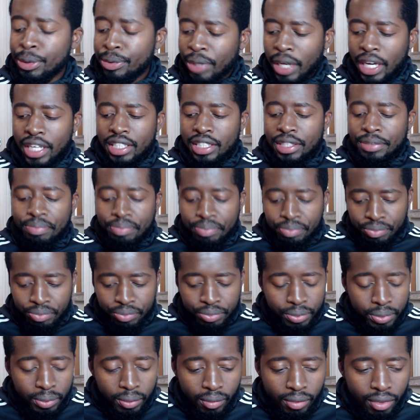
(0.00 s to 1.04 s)
And
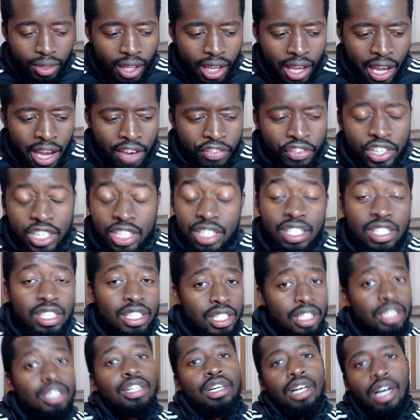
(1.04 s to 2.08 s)
I think
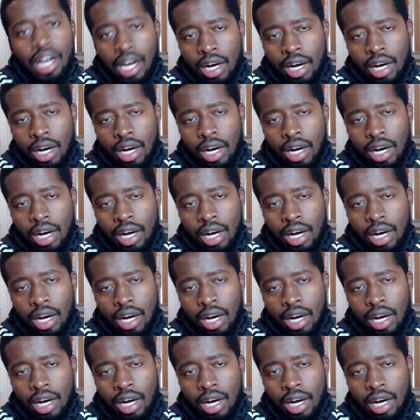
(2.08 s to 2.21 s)
I